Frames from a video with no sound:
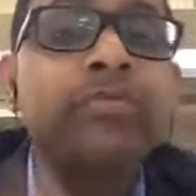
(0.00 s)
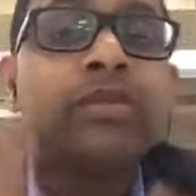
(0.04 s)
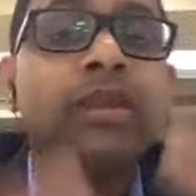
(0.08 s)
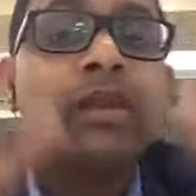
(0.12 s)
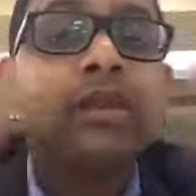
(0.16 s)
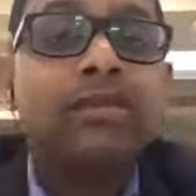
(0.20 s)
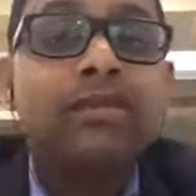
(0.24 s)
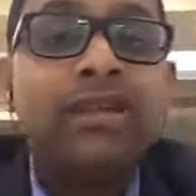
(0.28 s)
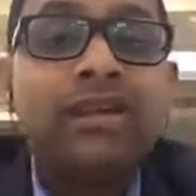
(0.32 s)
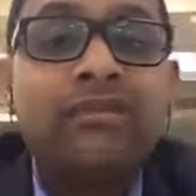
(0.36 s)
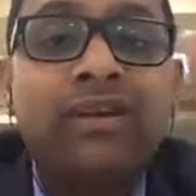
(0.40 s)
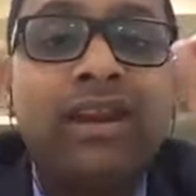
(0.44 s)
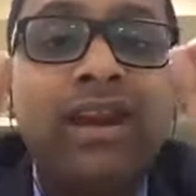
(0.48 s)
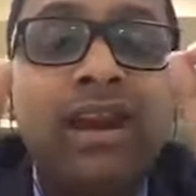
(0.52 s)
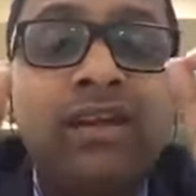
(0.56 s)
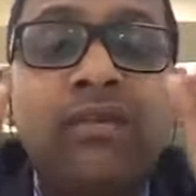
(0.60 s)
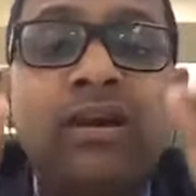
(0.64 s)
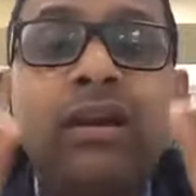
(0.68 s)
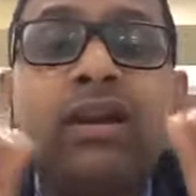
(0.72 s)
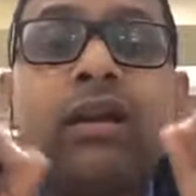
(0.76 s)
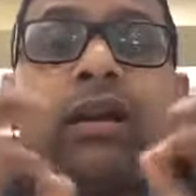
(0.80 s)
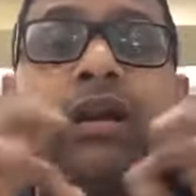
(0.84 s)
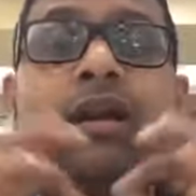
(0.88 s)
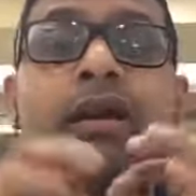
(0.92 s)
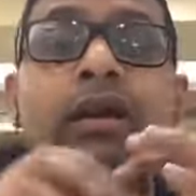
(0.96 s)
See,
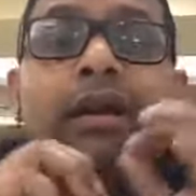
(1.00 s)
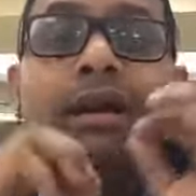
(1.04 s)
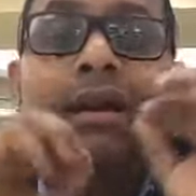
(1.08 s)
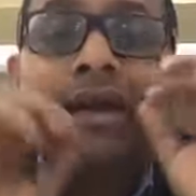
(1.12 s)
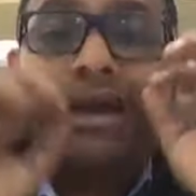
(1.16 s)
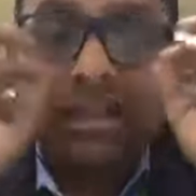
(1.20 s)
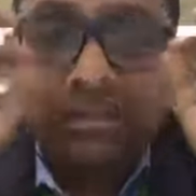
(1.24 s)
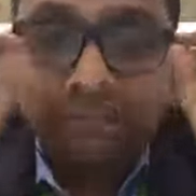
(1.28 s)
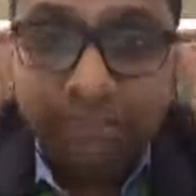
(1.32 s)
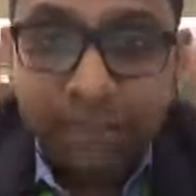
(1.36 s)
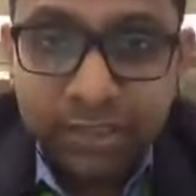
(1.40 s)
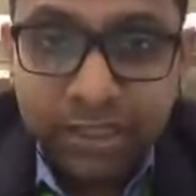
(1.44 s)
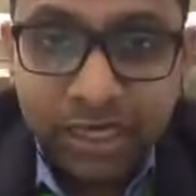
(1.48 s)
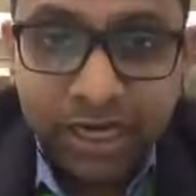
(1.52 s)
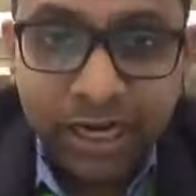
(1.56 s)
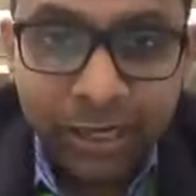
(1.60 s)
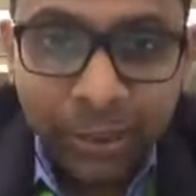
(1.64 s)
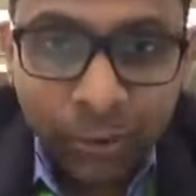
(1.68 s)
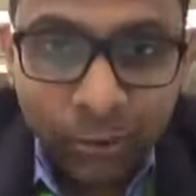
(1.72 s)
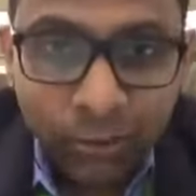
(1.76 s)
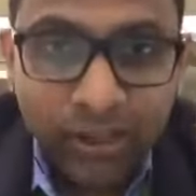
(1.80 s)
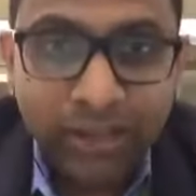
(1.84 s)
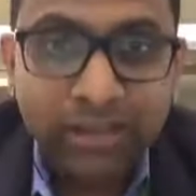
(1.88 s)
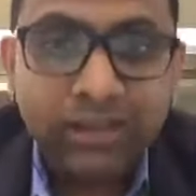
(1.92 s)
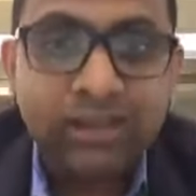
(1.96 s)
whenever, especially
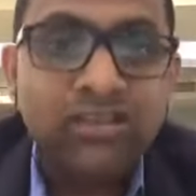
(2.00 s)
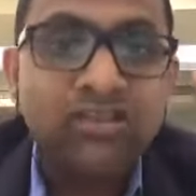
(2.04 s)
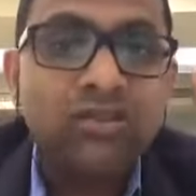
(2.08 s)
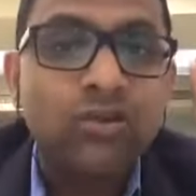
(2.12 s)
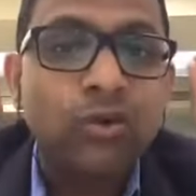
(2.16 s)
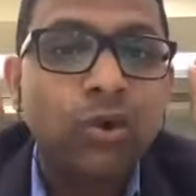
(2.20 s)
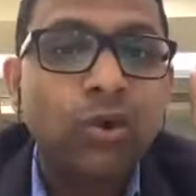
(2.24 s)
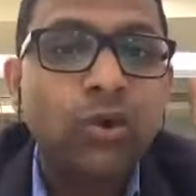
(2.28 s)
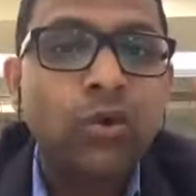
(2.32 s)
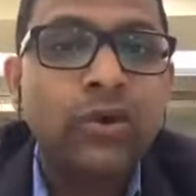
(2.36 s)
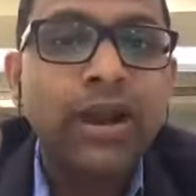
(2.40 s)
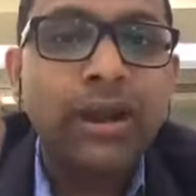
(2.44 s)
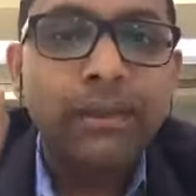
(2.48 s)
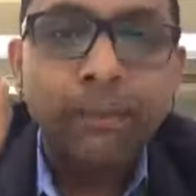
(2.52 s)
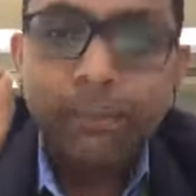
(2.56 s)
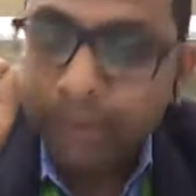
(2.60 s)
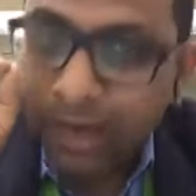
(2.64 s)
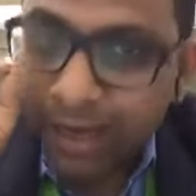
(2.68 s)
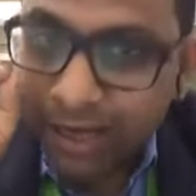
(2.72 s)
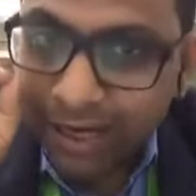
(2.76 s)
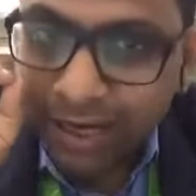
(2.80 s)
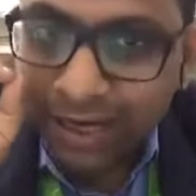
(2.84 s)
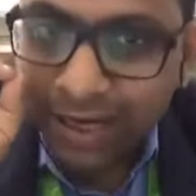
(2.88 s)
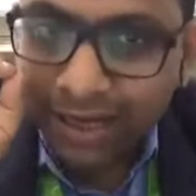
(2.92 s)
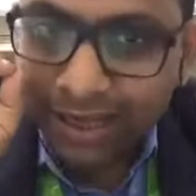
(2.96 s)
during this corona
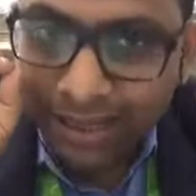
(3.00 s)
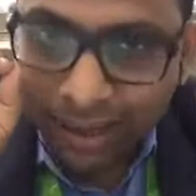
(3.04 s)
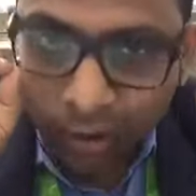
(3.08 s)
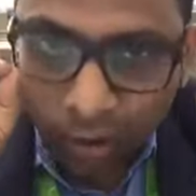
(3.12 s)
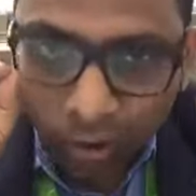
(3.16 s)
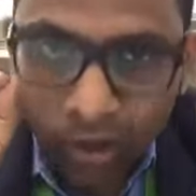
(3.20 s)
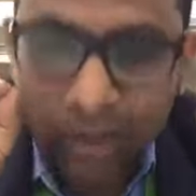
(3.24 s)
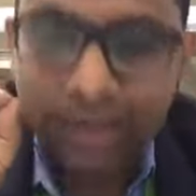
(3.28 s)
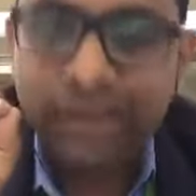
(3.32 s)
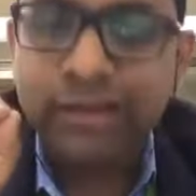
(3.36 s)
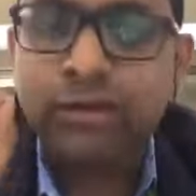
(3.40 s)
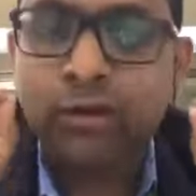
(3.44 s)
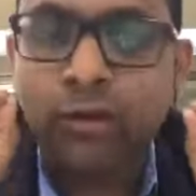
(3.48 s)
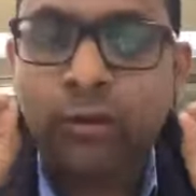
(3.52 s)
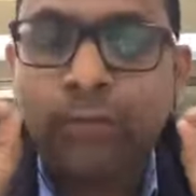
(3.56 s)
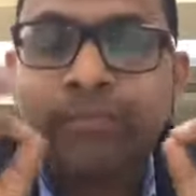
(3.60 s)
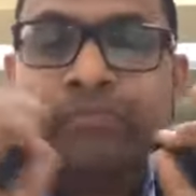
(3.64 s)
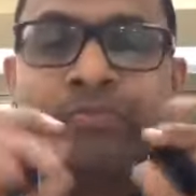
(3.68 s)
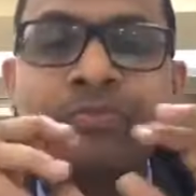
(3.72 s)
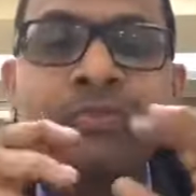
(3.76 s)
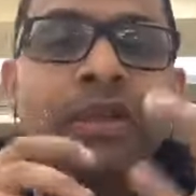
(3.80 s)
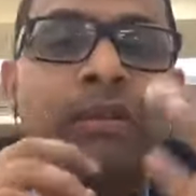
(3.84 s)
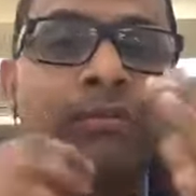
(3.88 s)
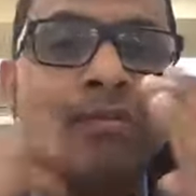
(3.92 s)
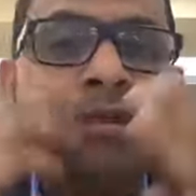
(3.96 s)
period also,
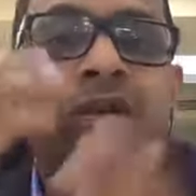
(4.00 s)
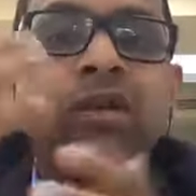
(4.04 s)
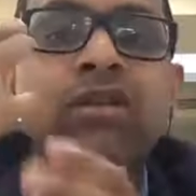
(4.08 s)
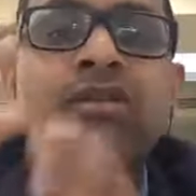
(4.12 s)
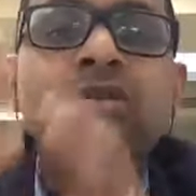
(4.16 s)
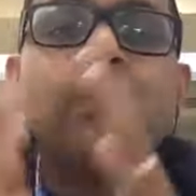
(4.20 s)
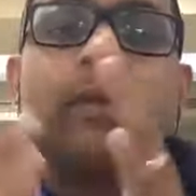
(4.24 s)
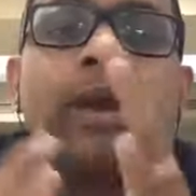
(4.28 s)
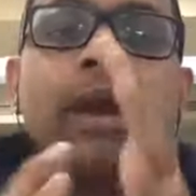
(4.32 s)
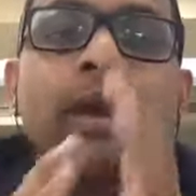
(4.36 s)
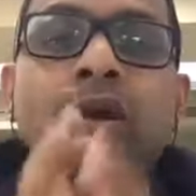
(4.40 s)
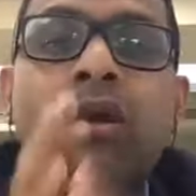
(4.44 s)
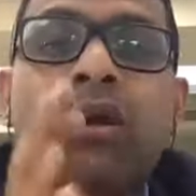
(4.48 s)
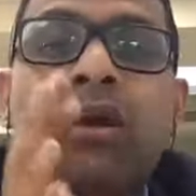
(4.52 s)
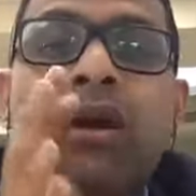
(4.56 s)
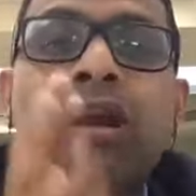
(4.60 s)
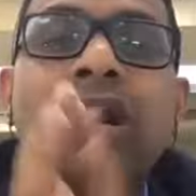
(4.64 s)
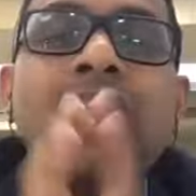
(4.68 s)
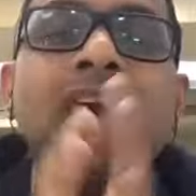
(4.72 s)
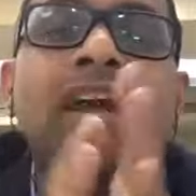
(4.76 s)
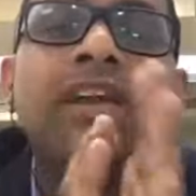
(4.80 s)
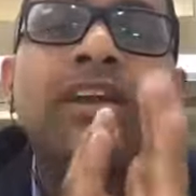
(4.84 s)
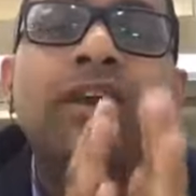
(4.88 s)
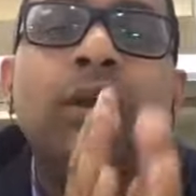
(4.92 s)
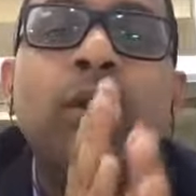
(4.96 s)
because we are
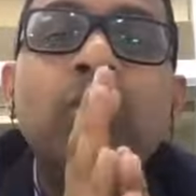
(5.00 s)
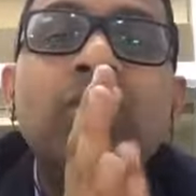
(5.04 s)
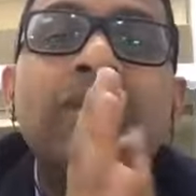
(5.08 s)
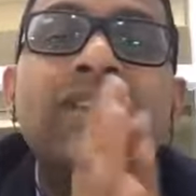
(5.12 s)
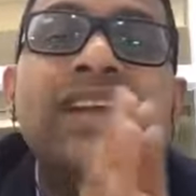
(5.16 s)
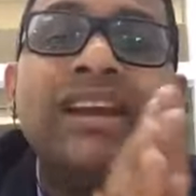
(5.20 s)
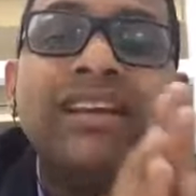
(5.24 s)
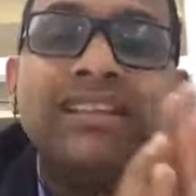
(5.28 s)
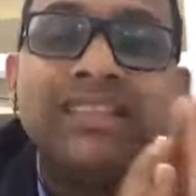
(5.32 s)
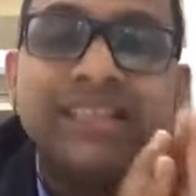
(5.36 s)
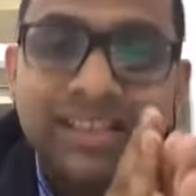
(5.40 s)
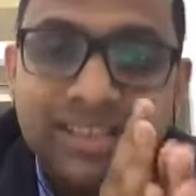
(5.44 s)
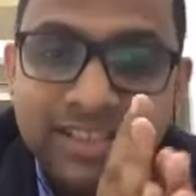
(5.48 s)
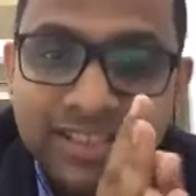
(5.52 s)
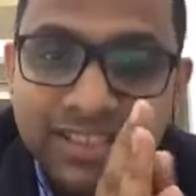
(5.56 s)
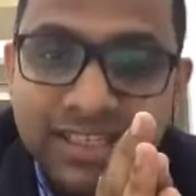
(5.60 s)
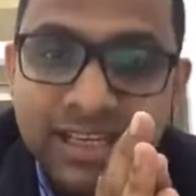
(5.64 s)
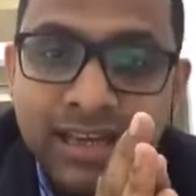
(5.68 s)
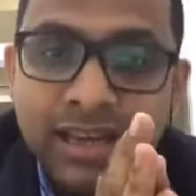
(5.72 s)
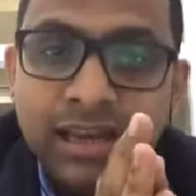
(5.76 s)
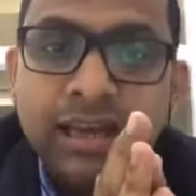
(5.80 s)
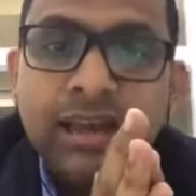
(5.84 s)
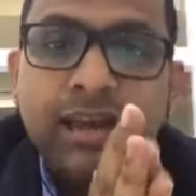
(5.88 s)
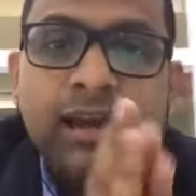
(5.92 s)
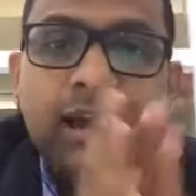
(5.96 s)
all using this
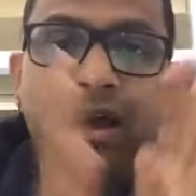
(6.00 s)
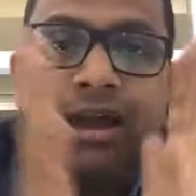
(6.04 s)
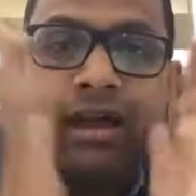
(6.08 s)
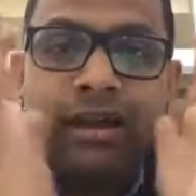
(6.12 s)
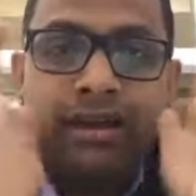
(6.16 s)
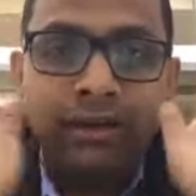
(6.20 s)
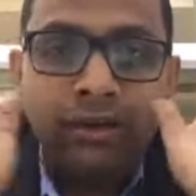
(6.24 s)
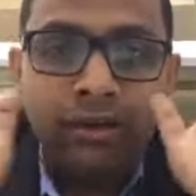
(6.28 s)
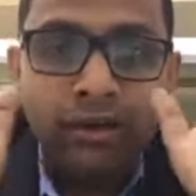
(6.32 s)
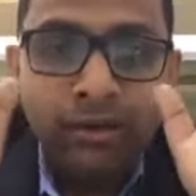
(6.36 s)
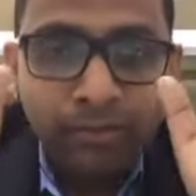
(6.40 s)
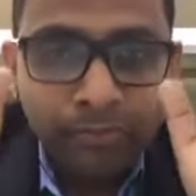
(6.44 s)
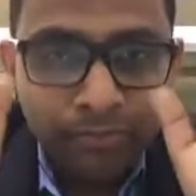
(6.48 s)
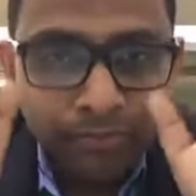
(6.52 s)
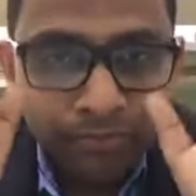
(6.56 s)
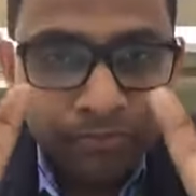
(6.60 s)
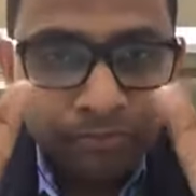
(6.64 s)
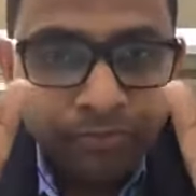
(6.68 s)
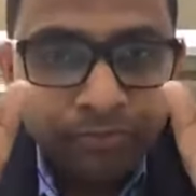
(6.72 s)
the